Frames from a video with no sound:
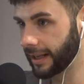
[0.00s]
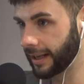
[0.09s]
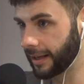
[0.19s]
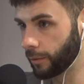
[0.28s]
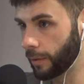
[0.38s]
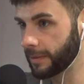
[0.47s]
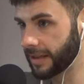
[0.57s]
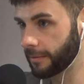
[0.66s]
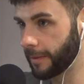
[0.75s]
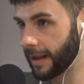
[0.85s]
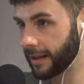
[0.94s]
in women's
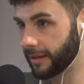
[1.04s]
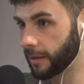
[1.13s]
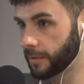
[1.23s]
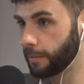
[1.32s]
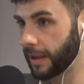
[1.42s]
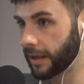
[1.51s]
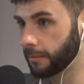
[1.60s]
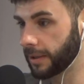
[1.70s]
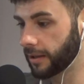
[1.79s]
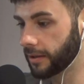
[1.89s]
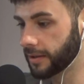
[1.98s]
MMA in terms of picking,
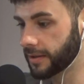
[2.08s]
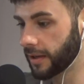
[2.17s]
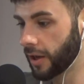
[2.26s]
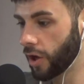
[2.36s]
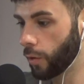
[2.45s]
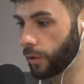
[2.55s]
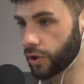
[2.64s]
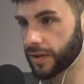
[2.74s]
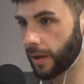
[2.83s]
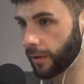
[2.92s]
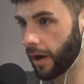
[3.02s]
because we
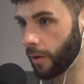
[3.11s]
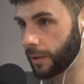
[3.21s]
just don't know.